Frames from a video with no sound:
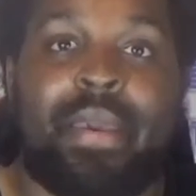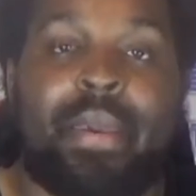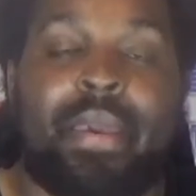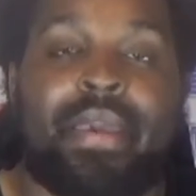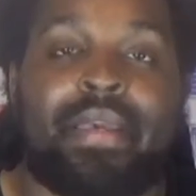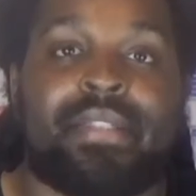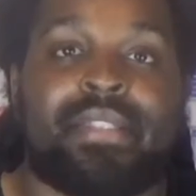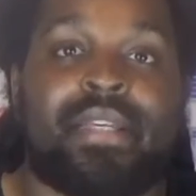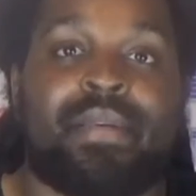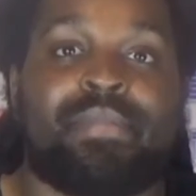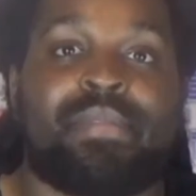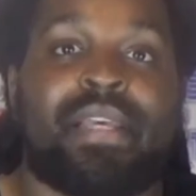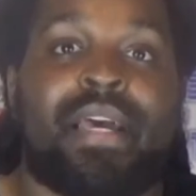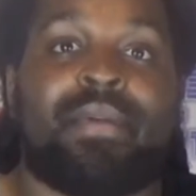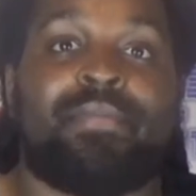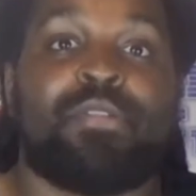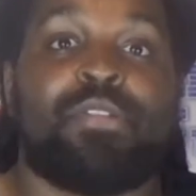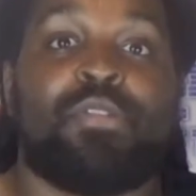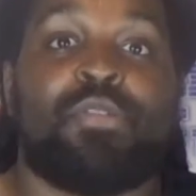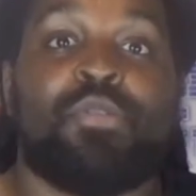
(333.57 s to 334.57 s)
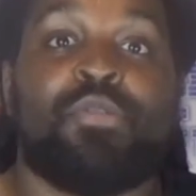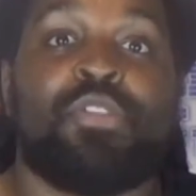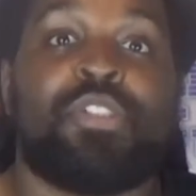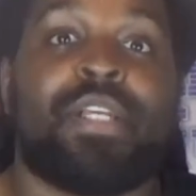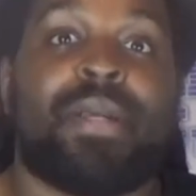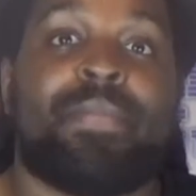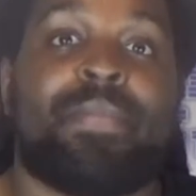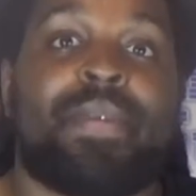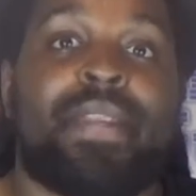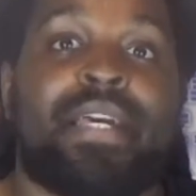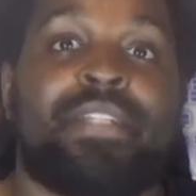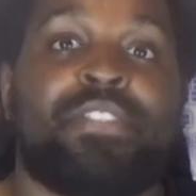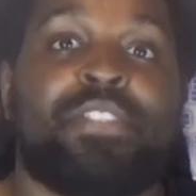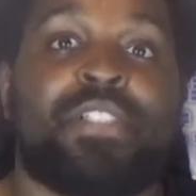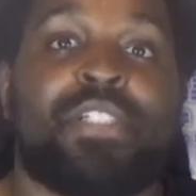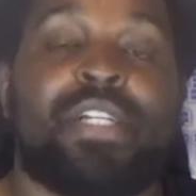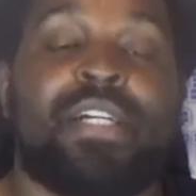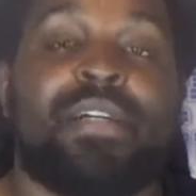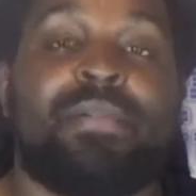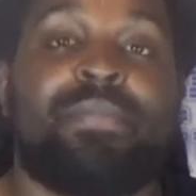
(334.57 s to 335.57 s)
And sometimes you do jeopardize
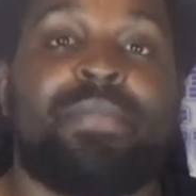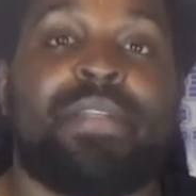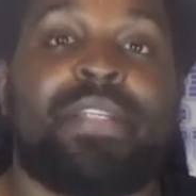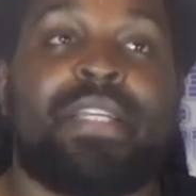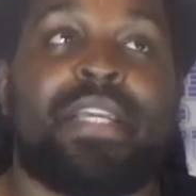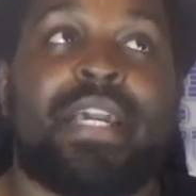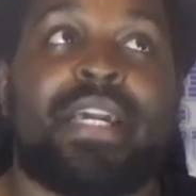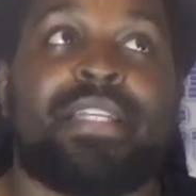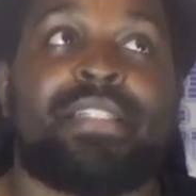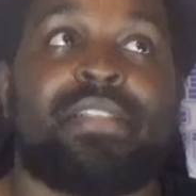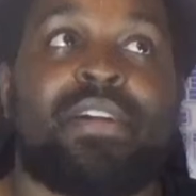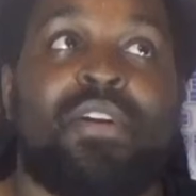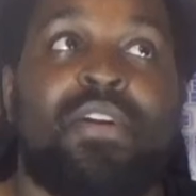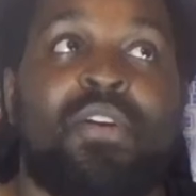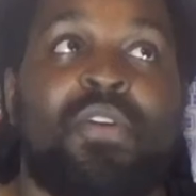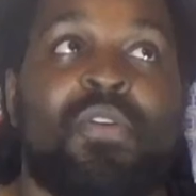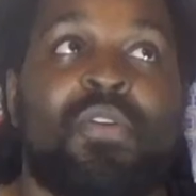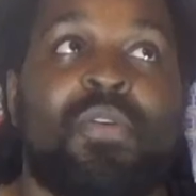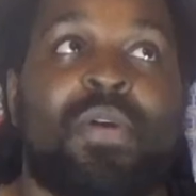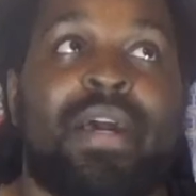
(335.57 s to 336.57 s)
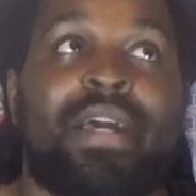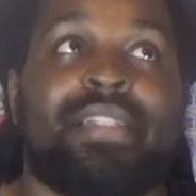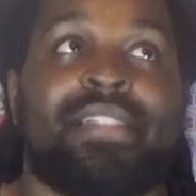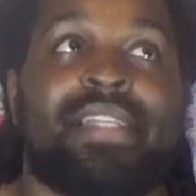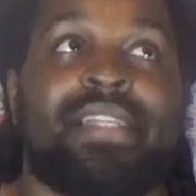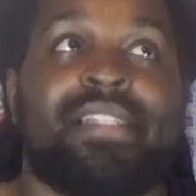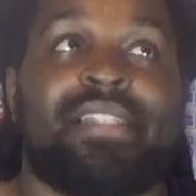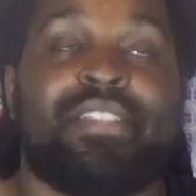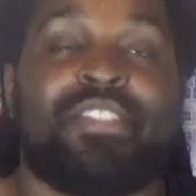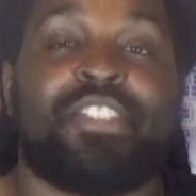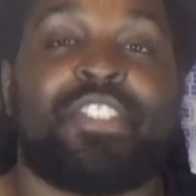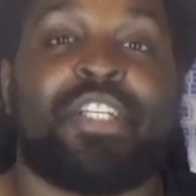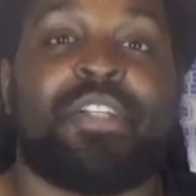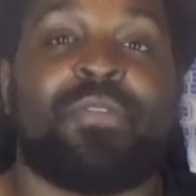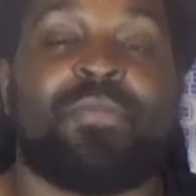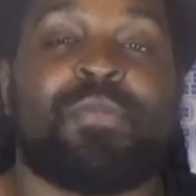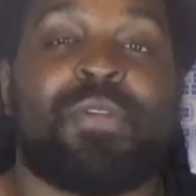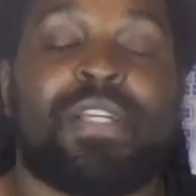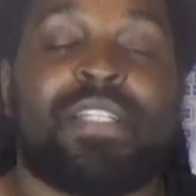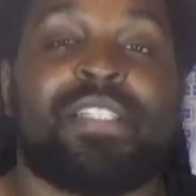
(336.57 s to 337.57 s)
your company as a whole, as a legit
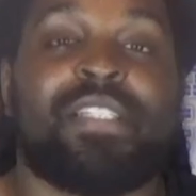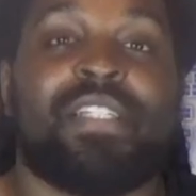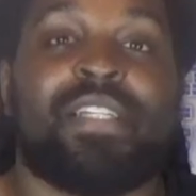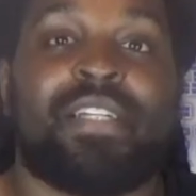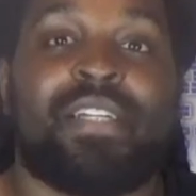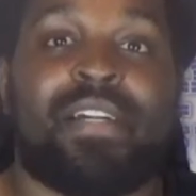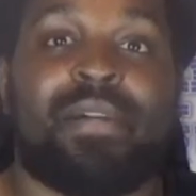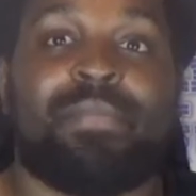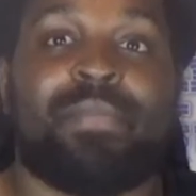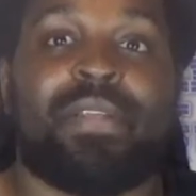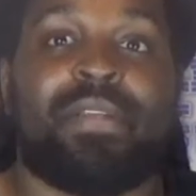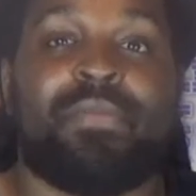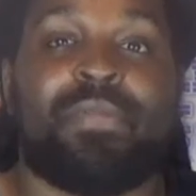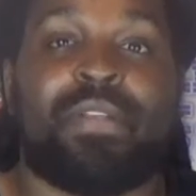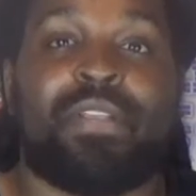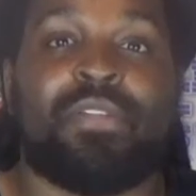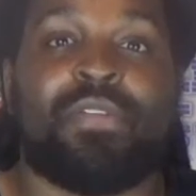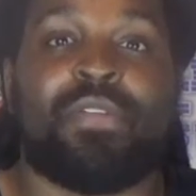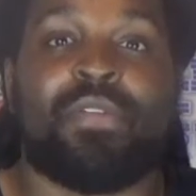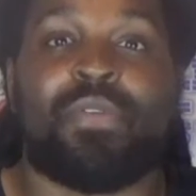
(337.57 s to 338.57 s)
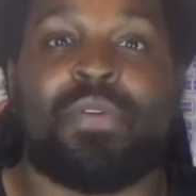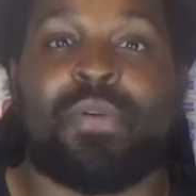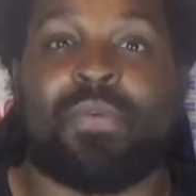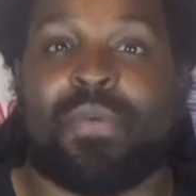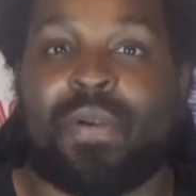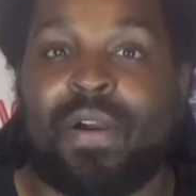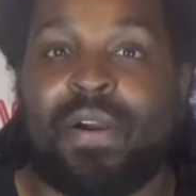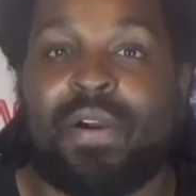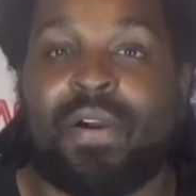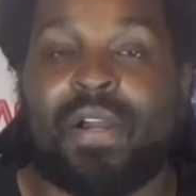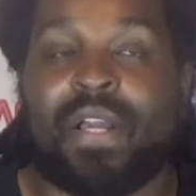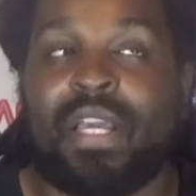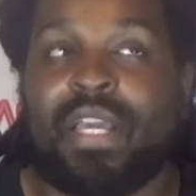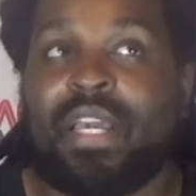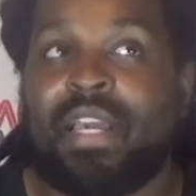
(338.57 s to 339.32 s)
wrestling company, when you do it wrong.